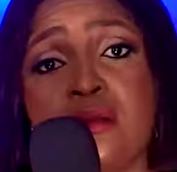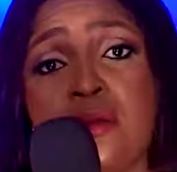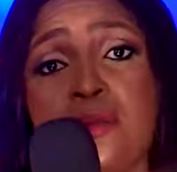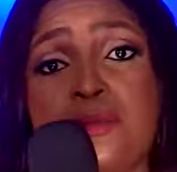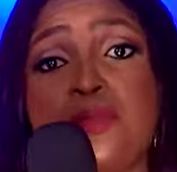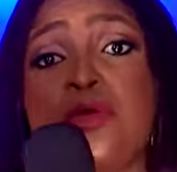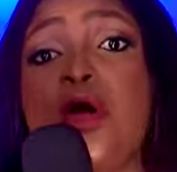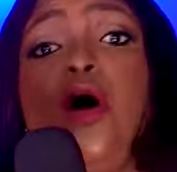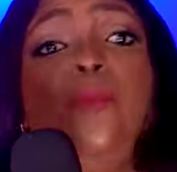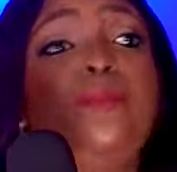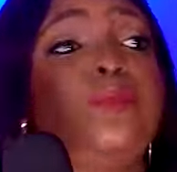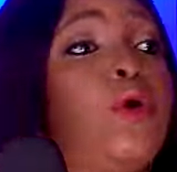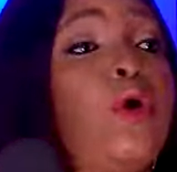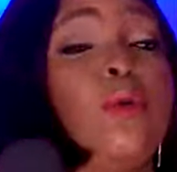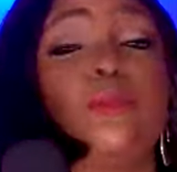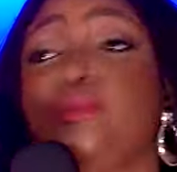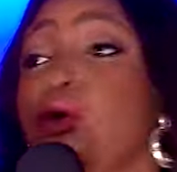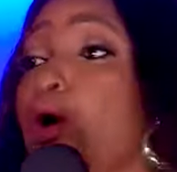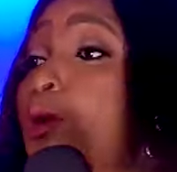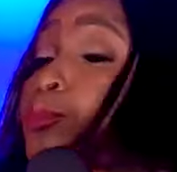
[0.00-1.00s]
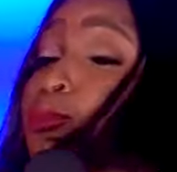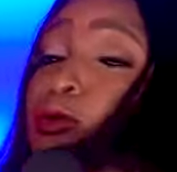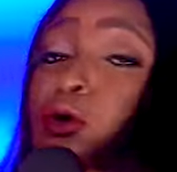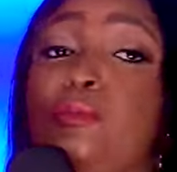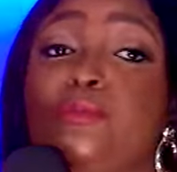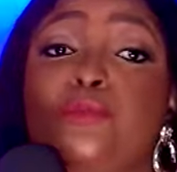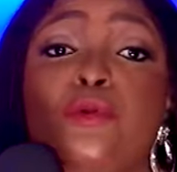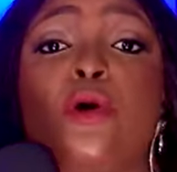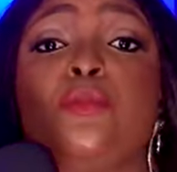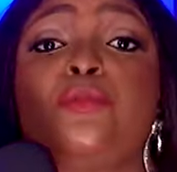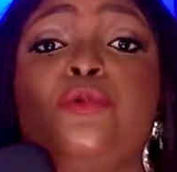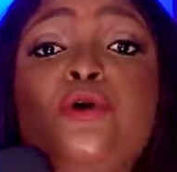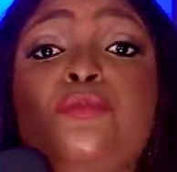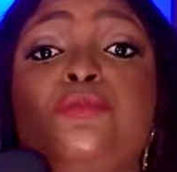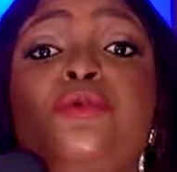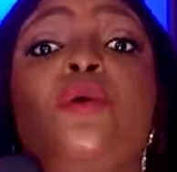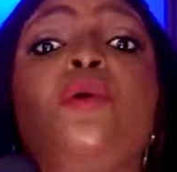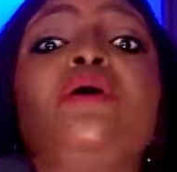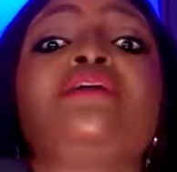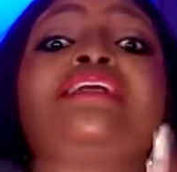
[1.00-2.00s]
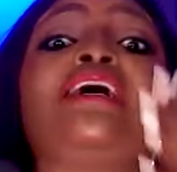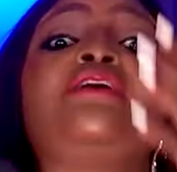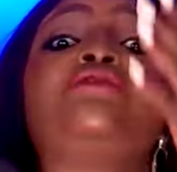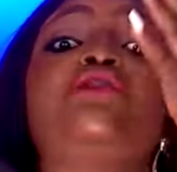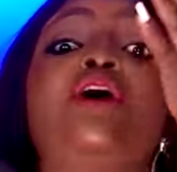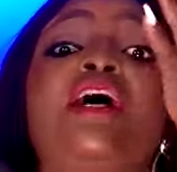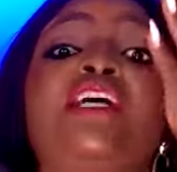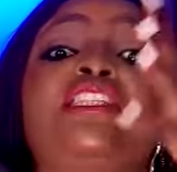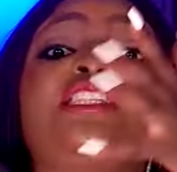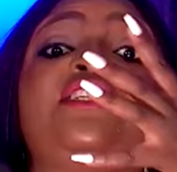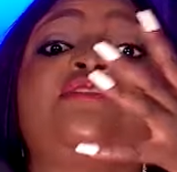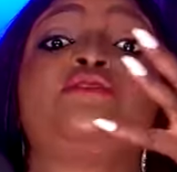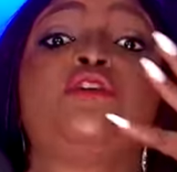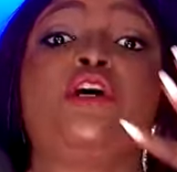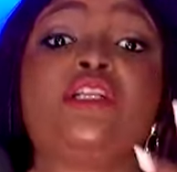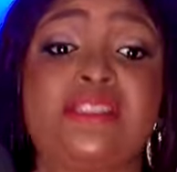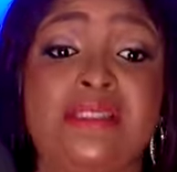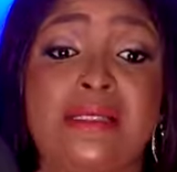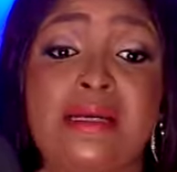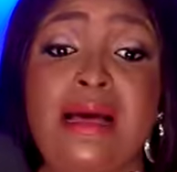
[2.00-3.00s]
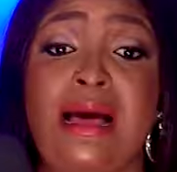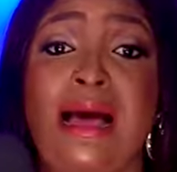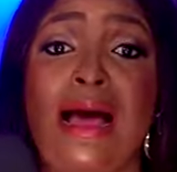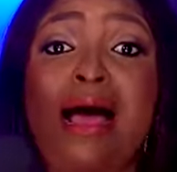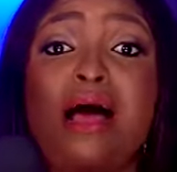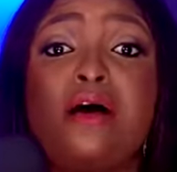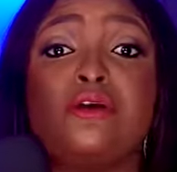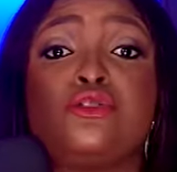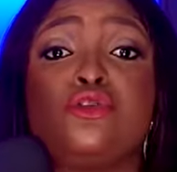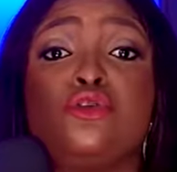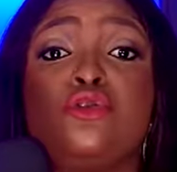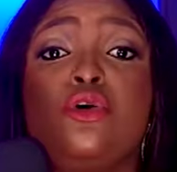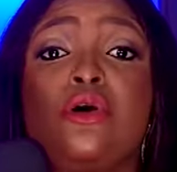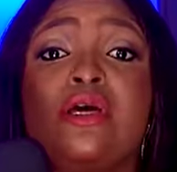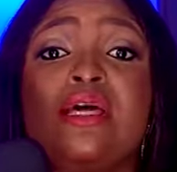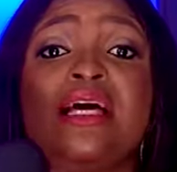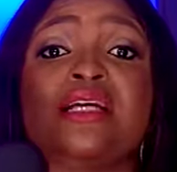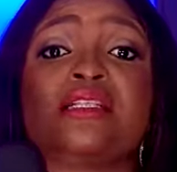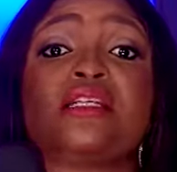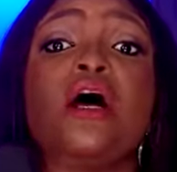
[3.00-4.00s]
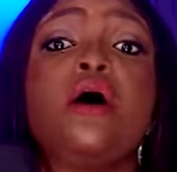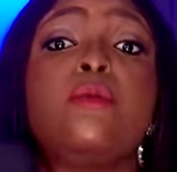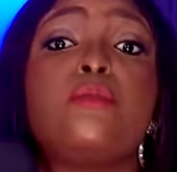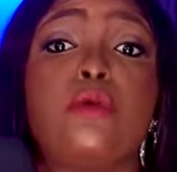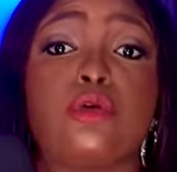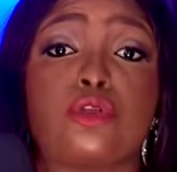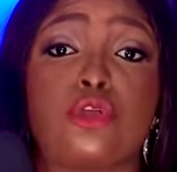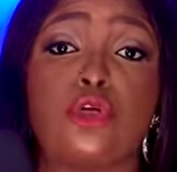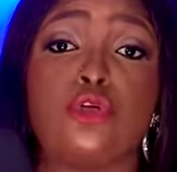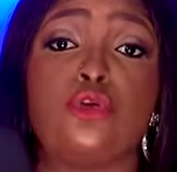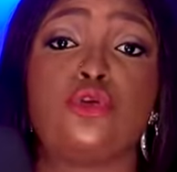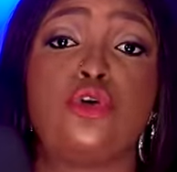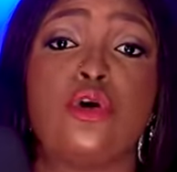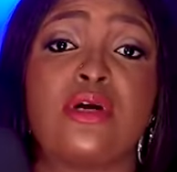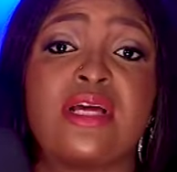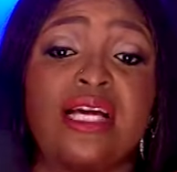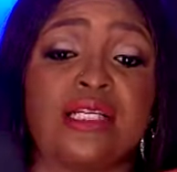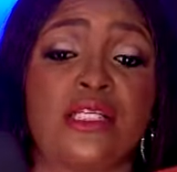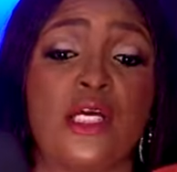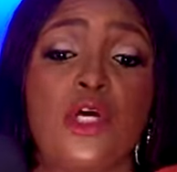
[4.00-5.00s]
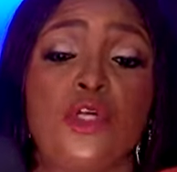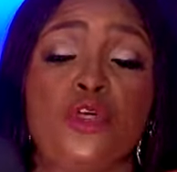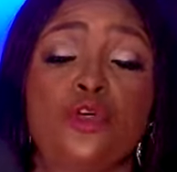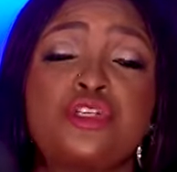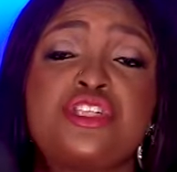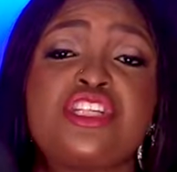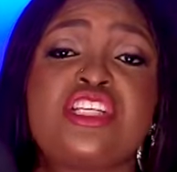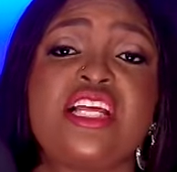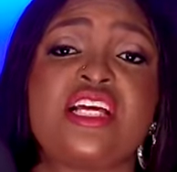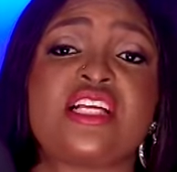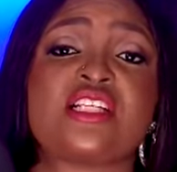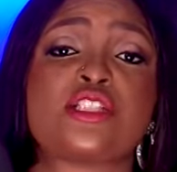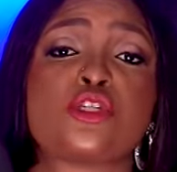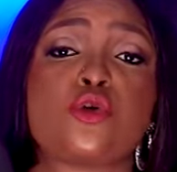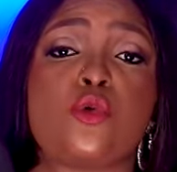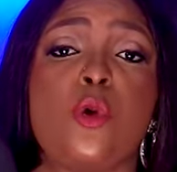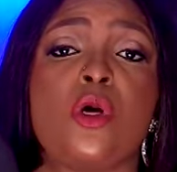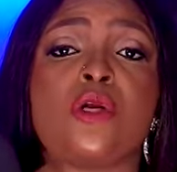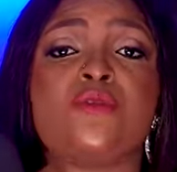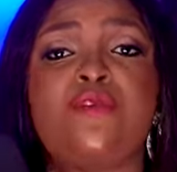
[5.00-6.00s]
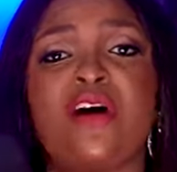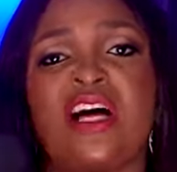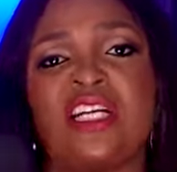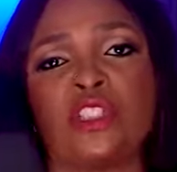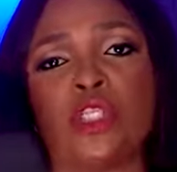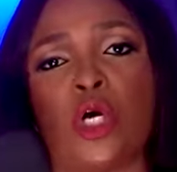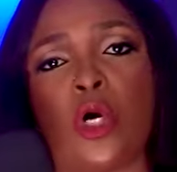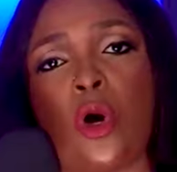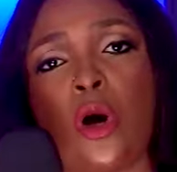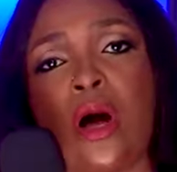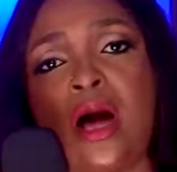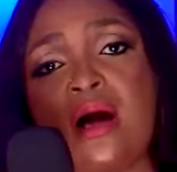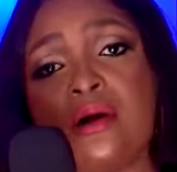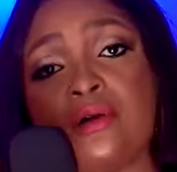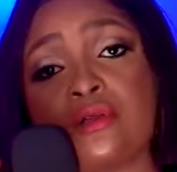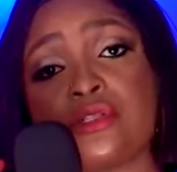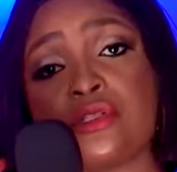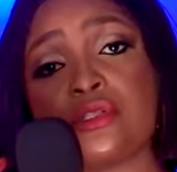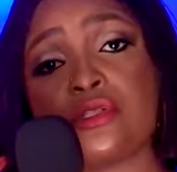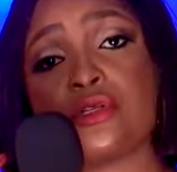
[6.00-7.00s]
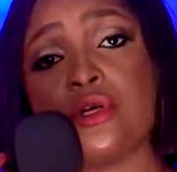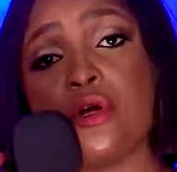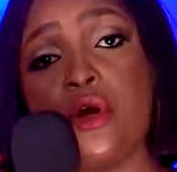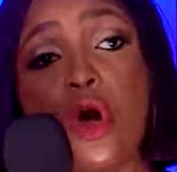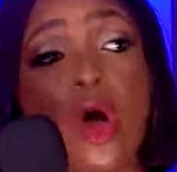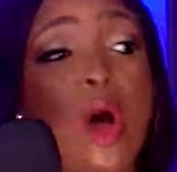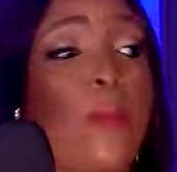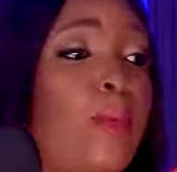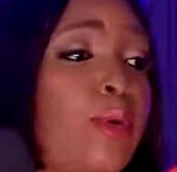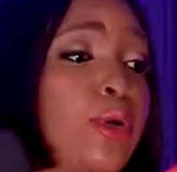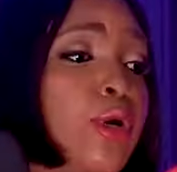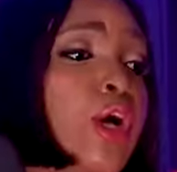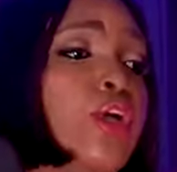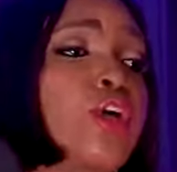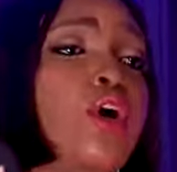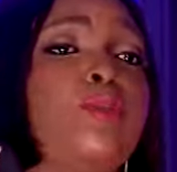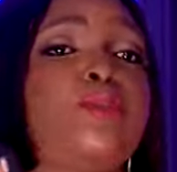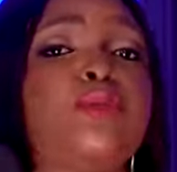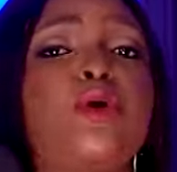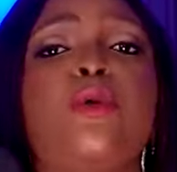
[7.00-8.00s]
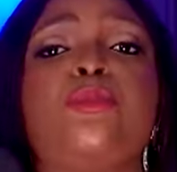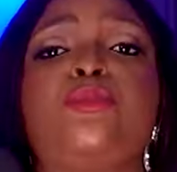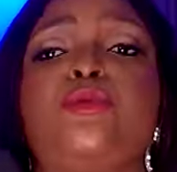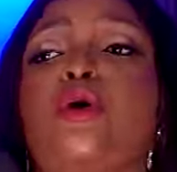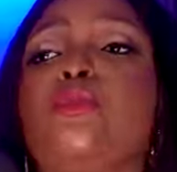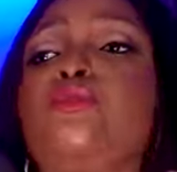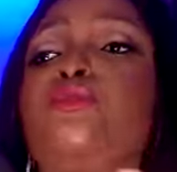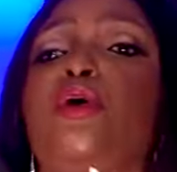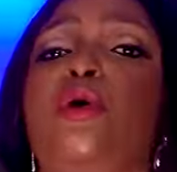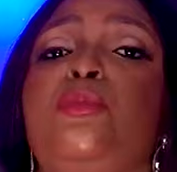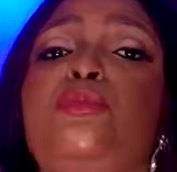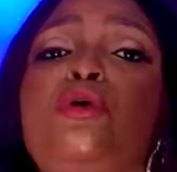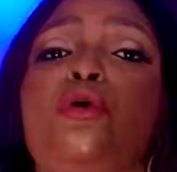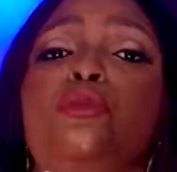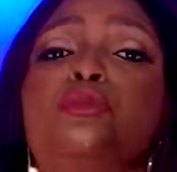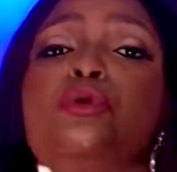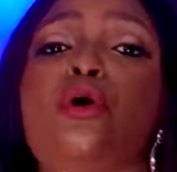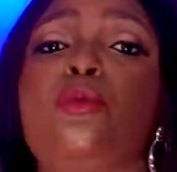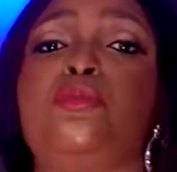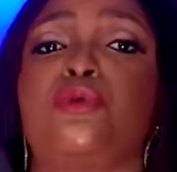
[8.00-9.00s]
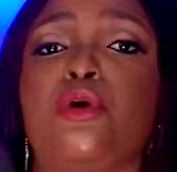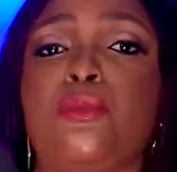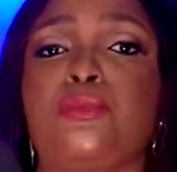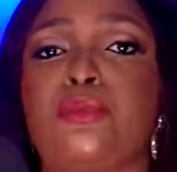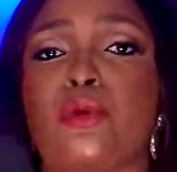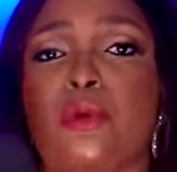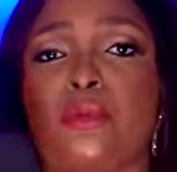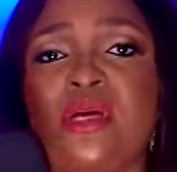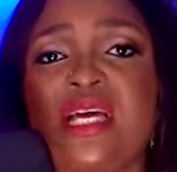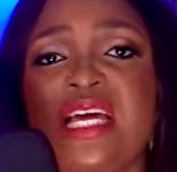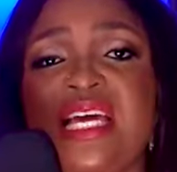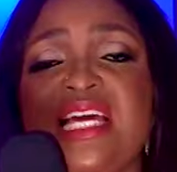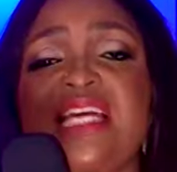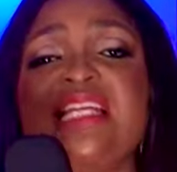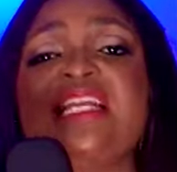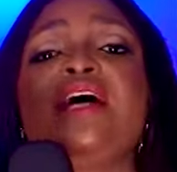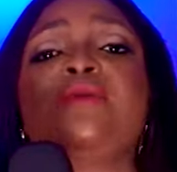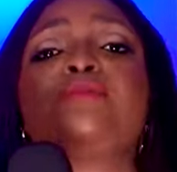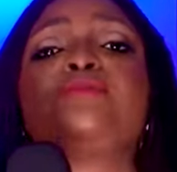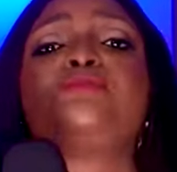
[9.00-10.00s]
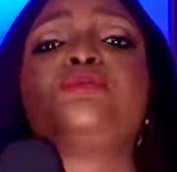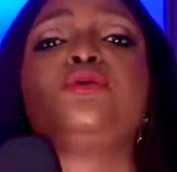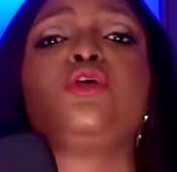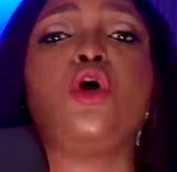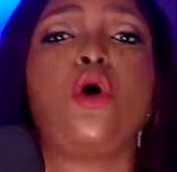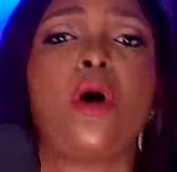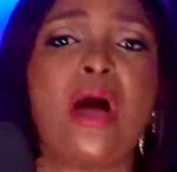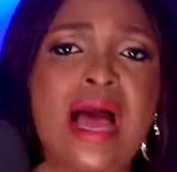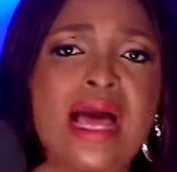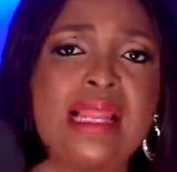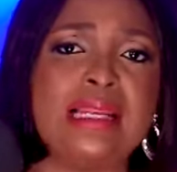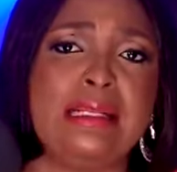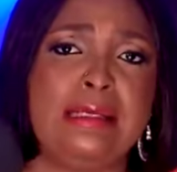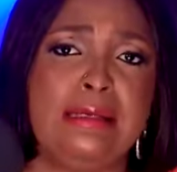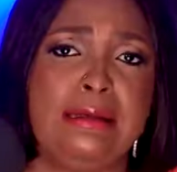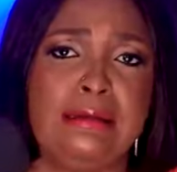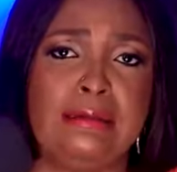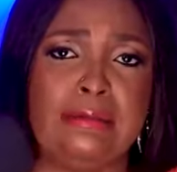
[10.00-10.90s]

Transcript: Pion, pion, pion, pion, pion, pion, pion. What have you achieved? Nothing. House, you no get. Moto, you no get. You see the squad for a joker house. Upon all your pion, pion, pion, pion, pion, pion, pion. In a pure alley.